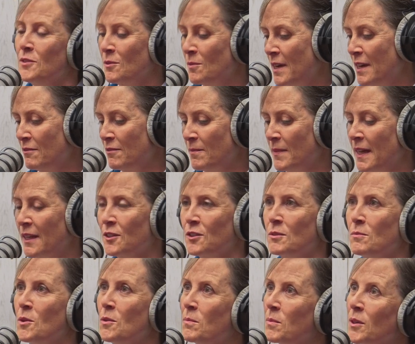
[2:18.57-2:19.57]
away from that to
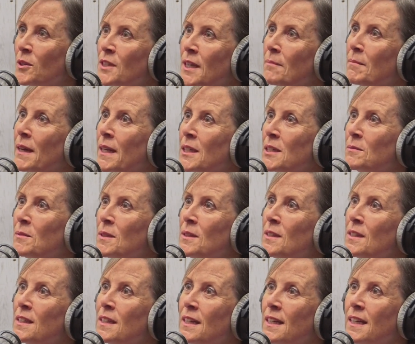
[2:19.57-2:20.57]
more project
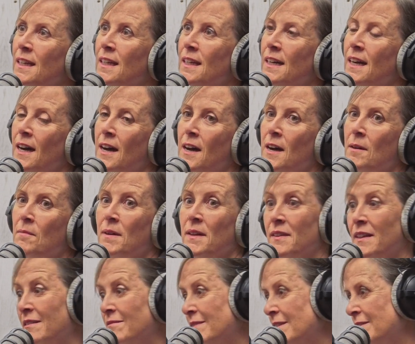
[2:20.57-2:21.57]
management, and
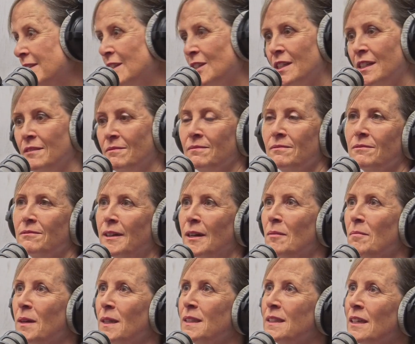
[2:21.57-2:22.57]
then eventually found
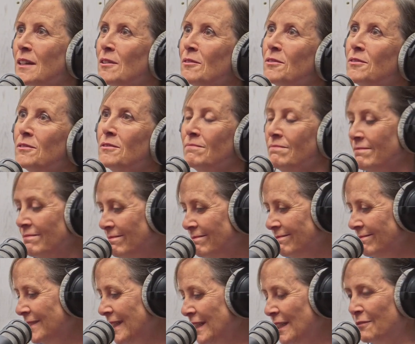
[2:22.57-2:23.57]
myself,
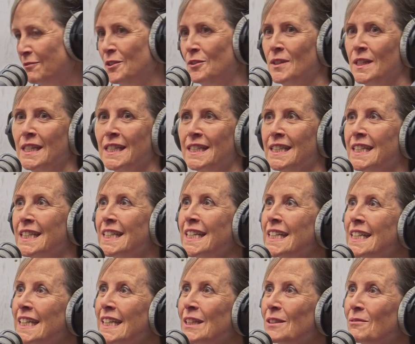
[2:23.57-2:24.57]
I had a few years in the
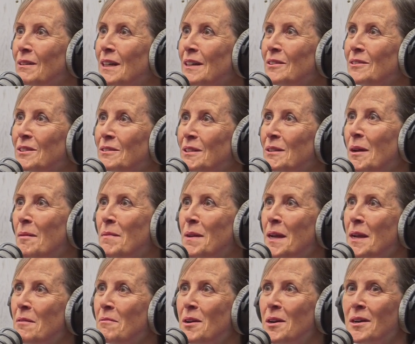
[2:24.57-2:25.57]
city as well, doing
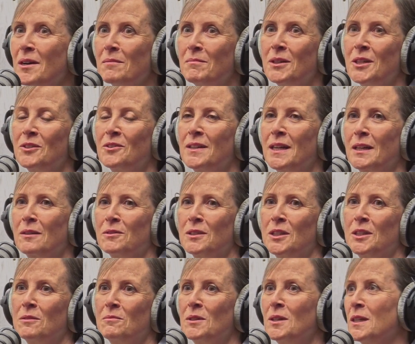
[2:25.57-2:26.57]
M&A work, merger and
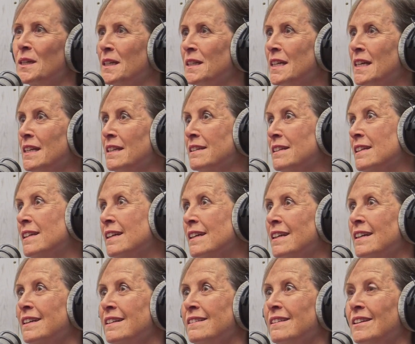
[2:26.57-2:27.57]
acquisition work, and then
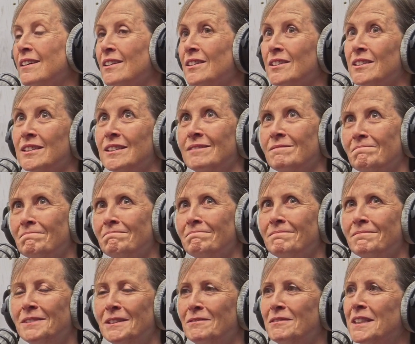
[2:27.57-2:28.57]
the last
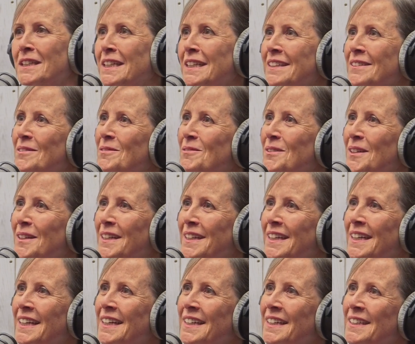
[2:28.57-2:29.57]
15
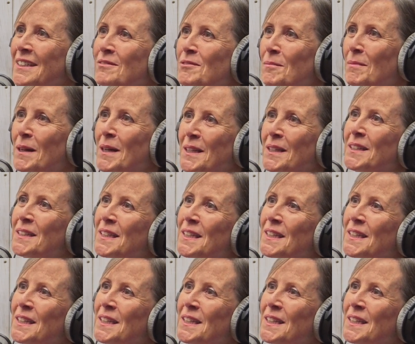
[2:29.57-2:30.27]
working for Buckland.